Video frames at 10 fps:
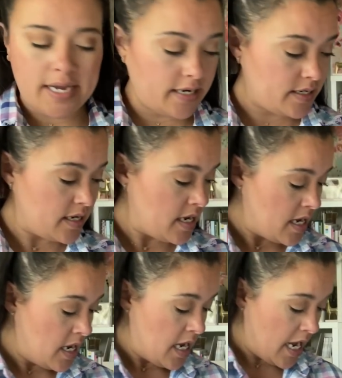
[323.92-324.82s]
eight.
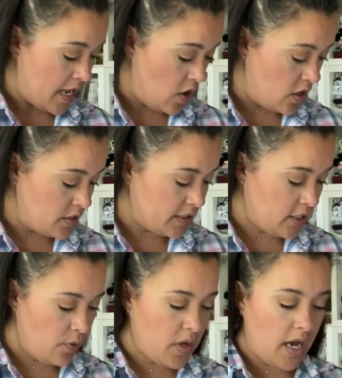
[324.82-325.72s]
I
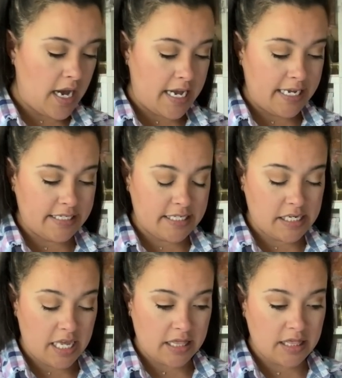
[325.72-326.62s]
also
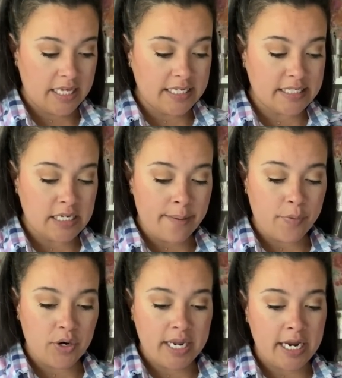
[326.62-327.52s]
got this
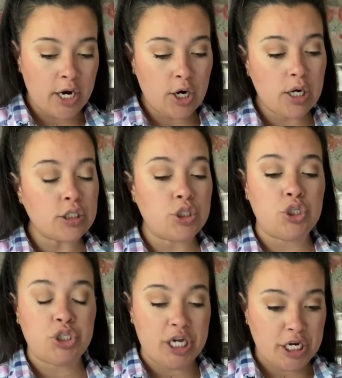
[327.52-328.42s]
number here
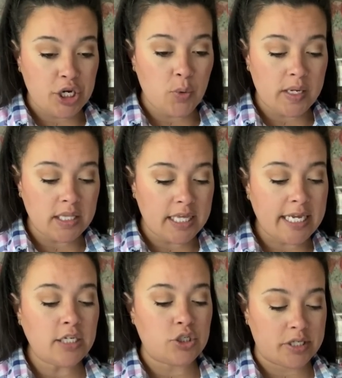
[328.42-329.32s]

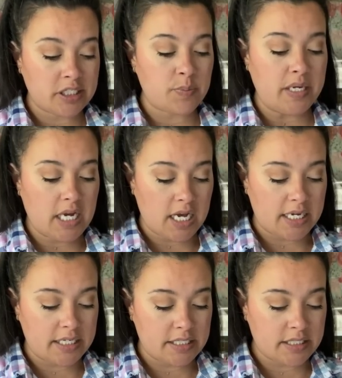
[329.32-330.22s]
genuinely just
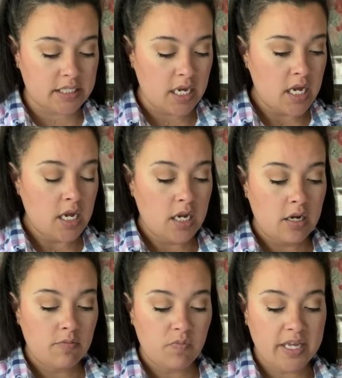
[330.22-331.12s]
because
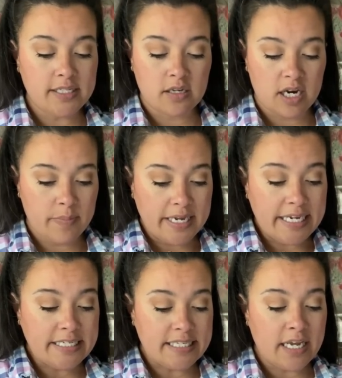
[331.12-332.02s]
it's going to be
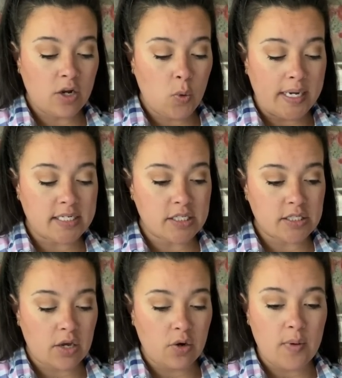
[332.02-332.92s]
easy and quick to
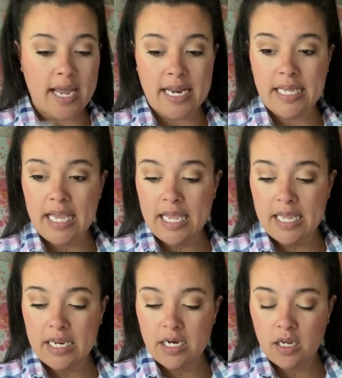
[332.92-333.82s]
sew. And
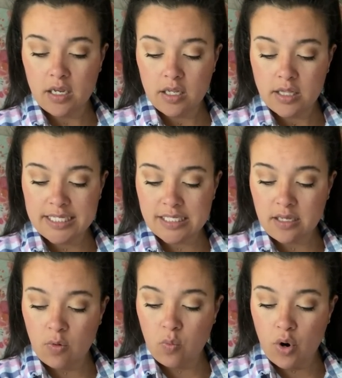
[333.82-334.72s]
again, this is
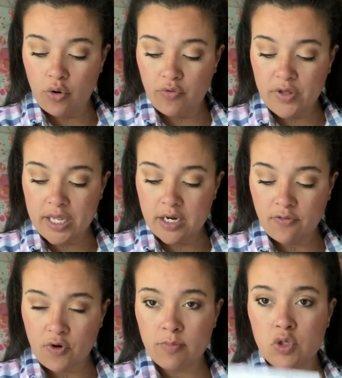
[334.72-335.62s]
a woven from